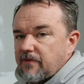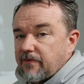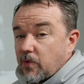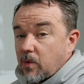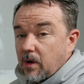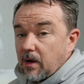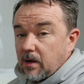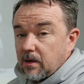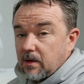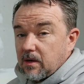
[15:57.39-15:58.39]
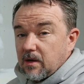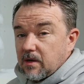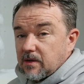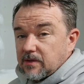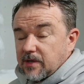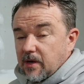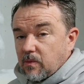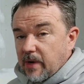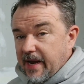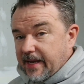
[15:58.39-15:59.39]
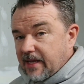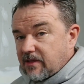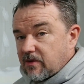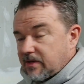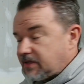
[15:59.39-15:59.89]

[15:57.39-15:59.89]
4. So when I get to